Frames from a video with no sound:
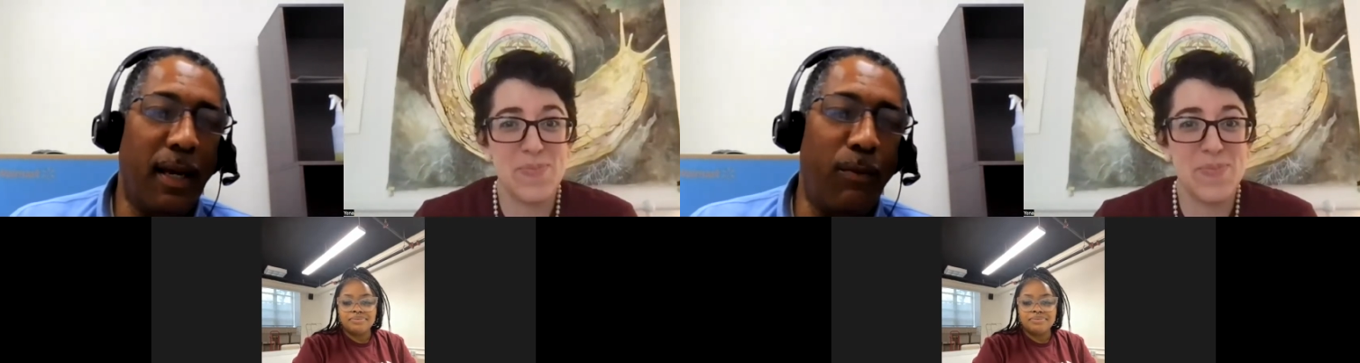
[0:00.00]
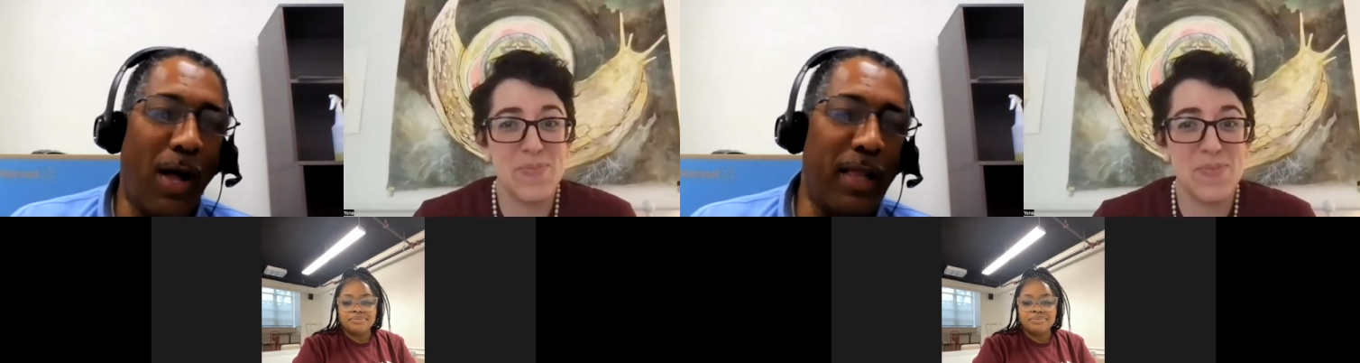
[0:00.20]

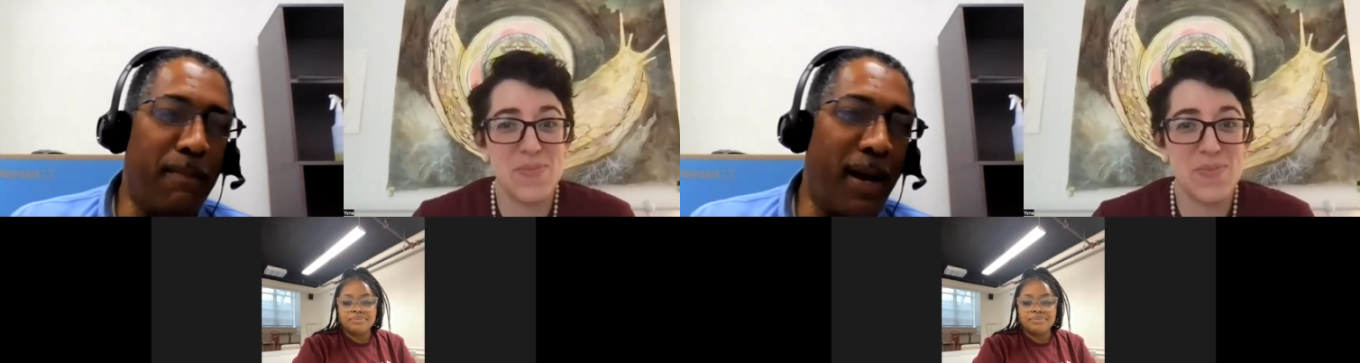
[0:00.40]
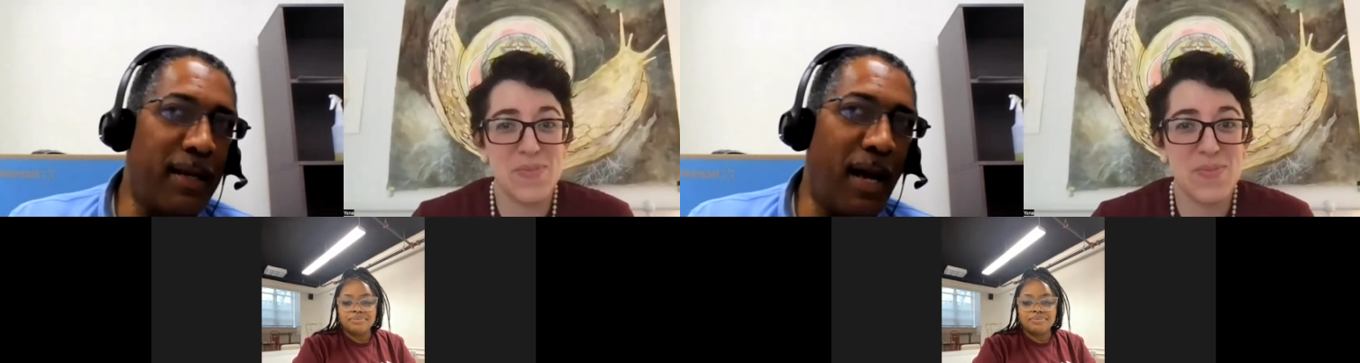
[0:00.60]
Speaker 1: while
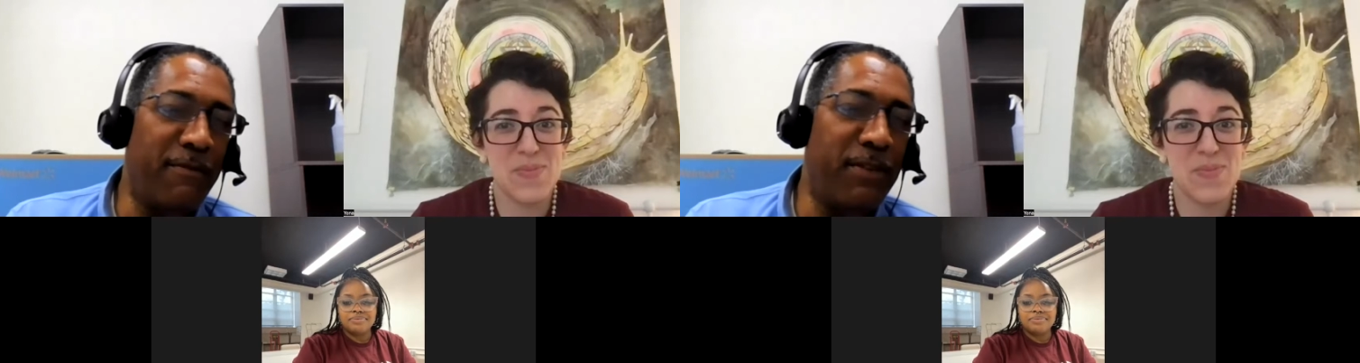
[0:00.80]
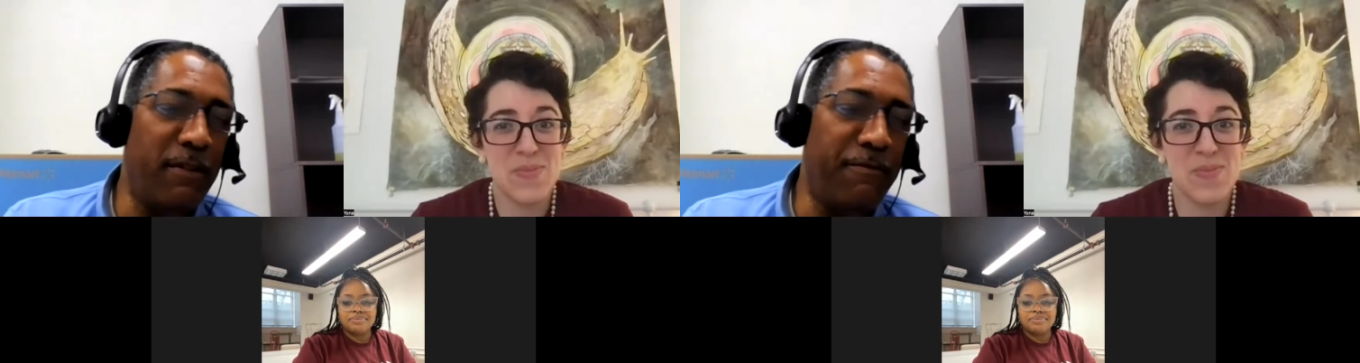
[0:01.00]
it might not
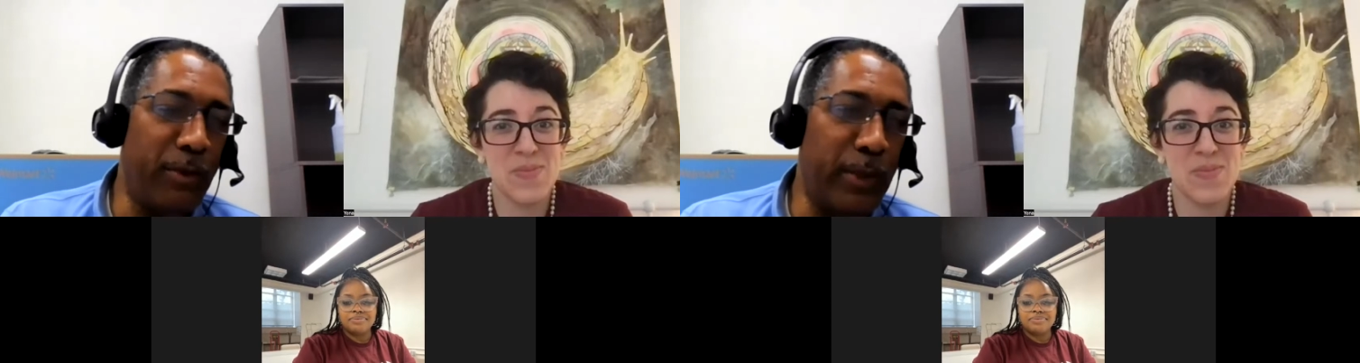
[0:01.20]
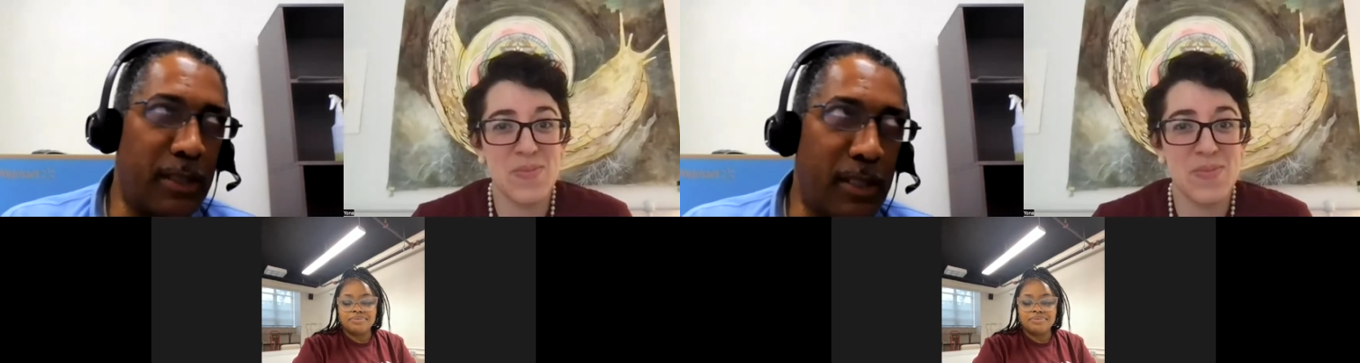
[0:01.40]
have
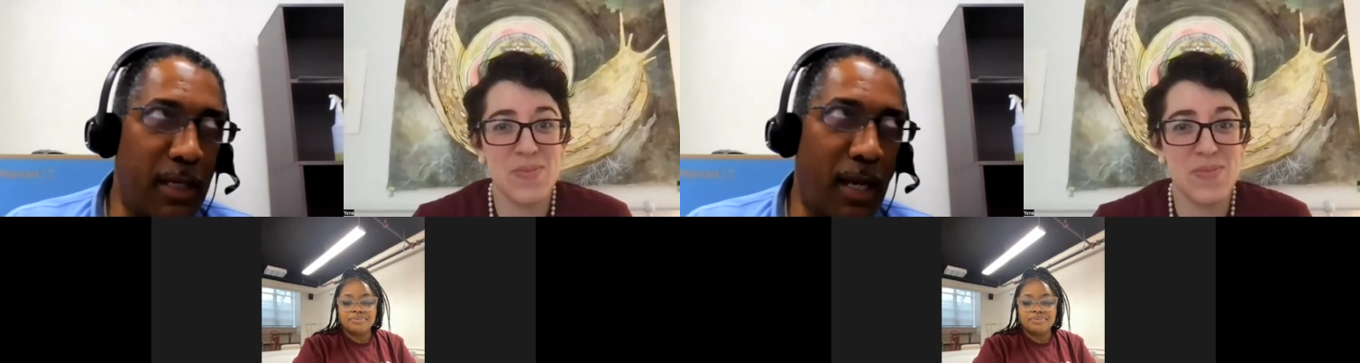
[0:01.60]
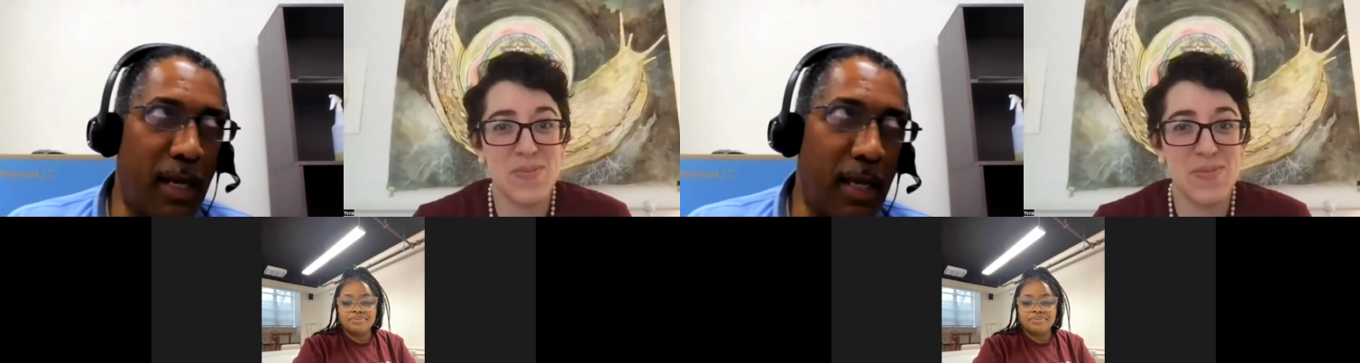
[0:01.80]
influenced
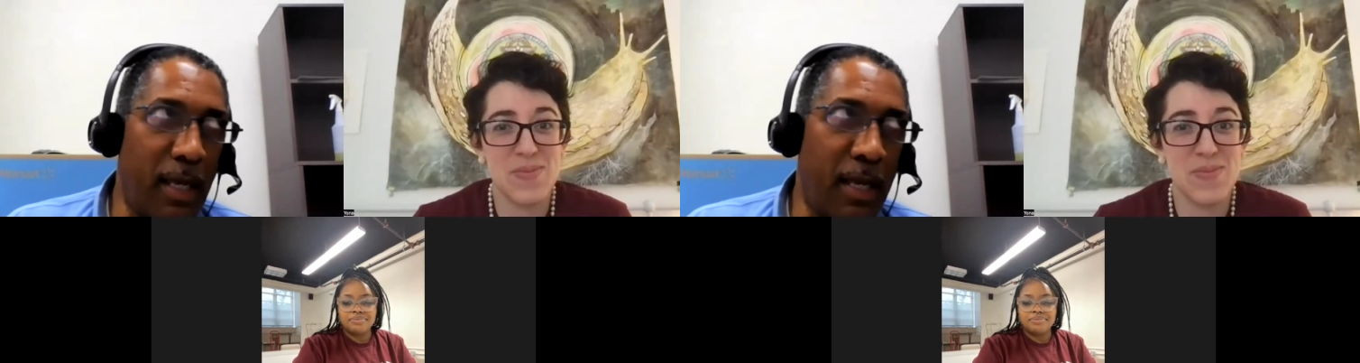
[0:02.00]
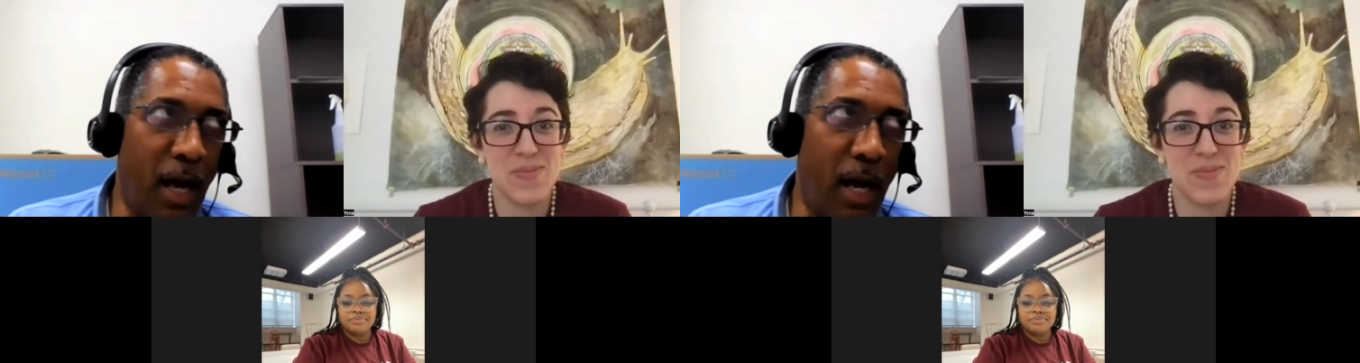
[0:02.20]
it,
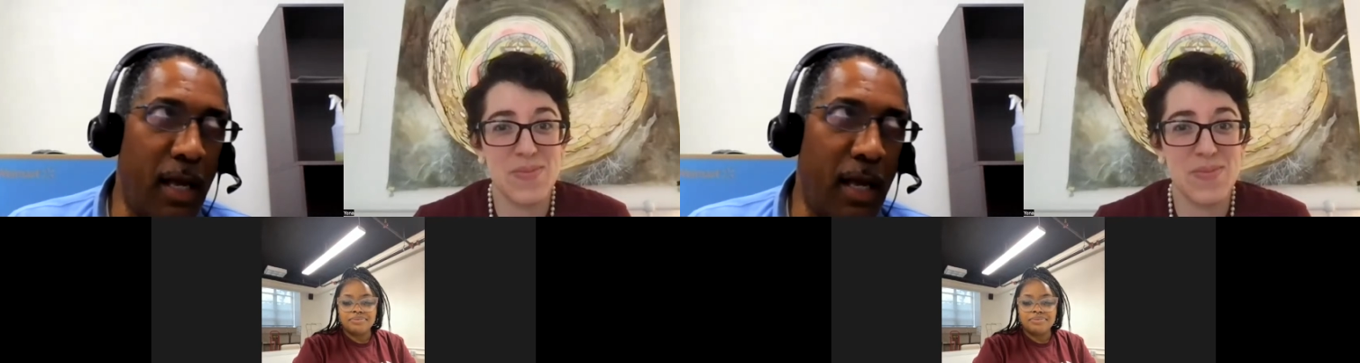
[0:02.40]
it,